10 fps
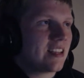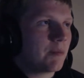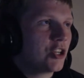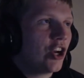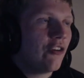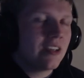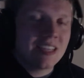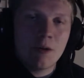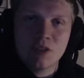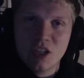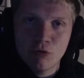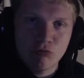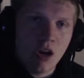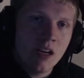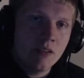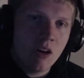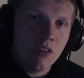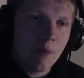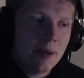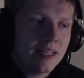I'm curious how it's going to run on
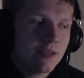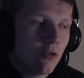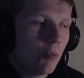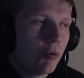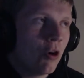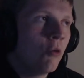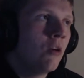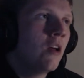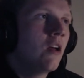the PS4 Pro.